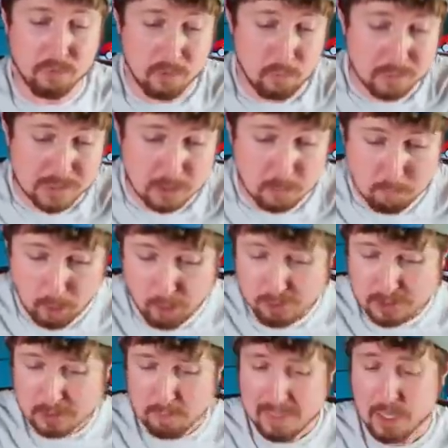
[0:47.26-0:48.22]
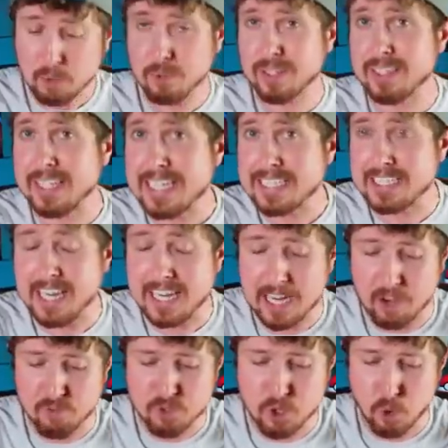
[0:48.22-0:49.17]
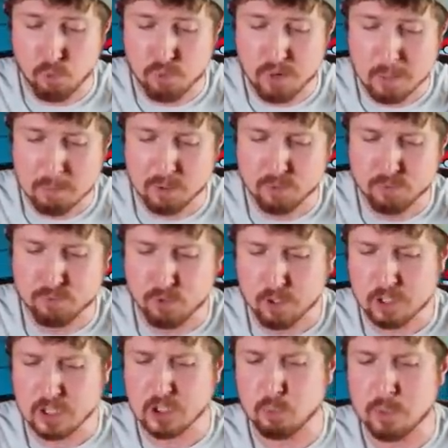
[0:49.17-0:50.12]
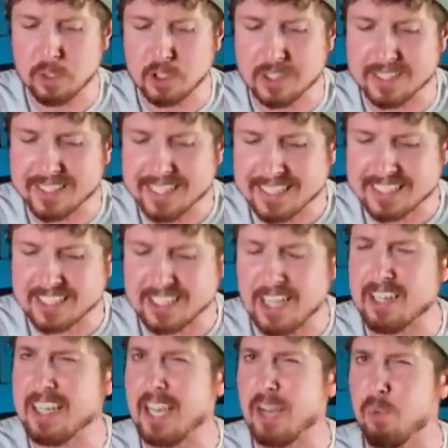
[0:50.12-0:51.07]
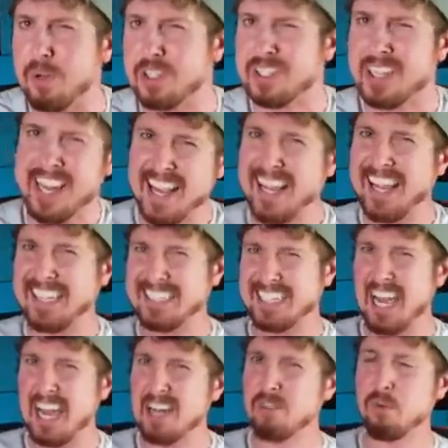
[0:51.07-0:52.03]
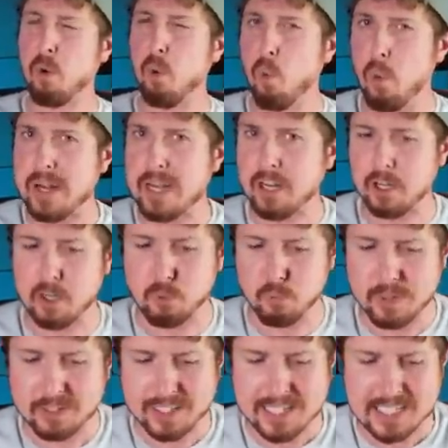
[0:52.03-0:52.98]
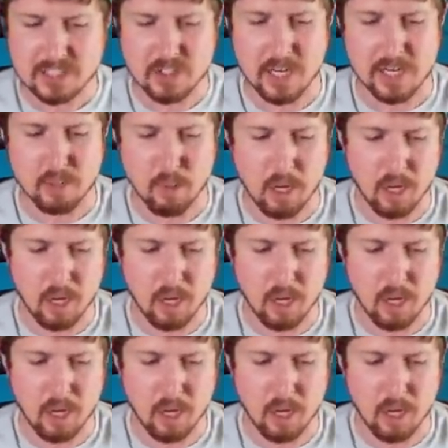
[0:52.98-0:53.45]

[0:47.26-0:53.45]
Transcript: it was supposed to be a release date of November 1st, which is this Sunday, which it's kind of a weird release date.